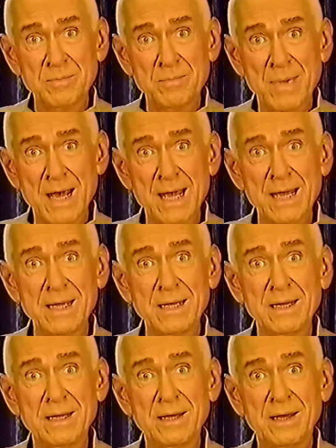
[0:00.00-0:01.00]
It took
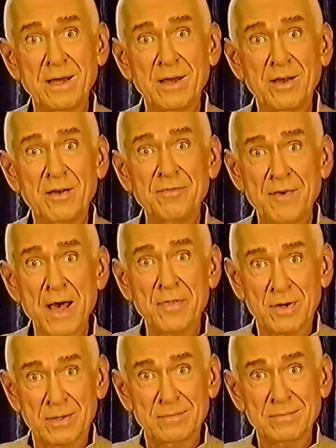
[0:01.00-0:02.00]
about three days to
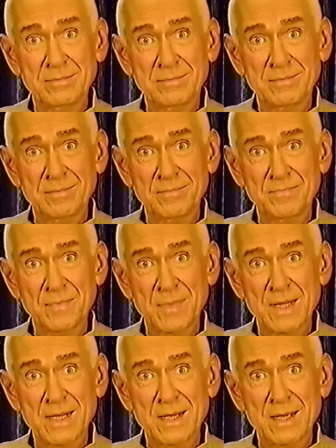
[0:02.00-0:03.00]
complete the
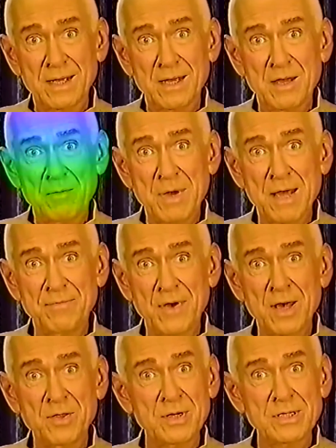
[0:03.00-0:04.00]
suicides,
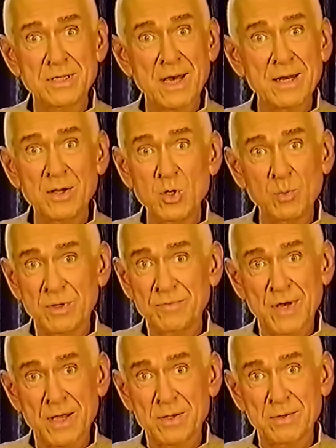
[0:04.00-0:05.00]
as they broke them
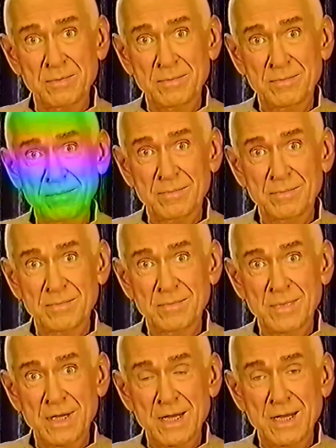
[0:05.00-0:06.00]
down into three
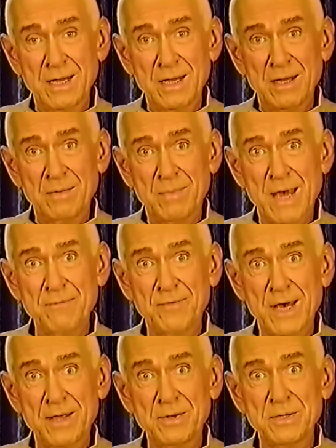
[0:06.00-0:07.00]
separate groups,
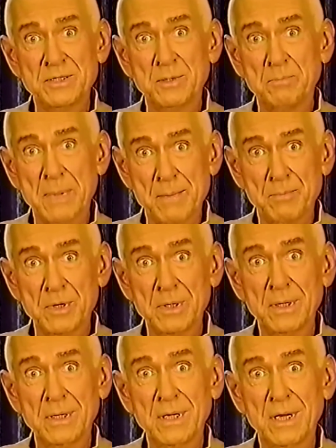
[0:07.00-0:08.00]
one for each
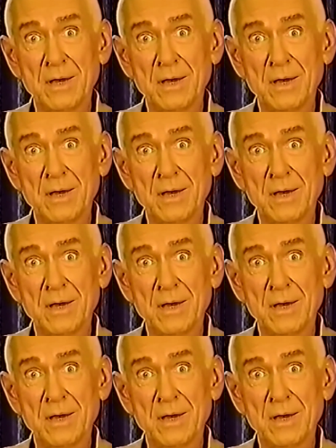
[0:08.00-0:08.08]
day.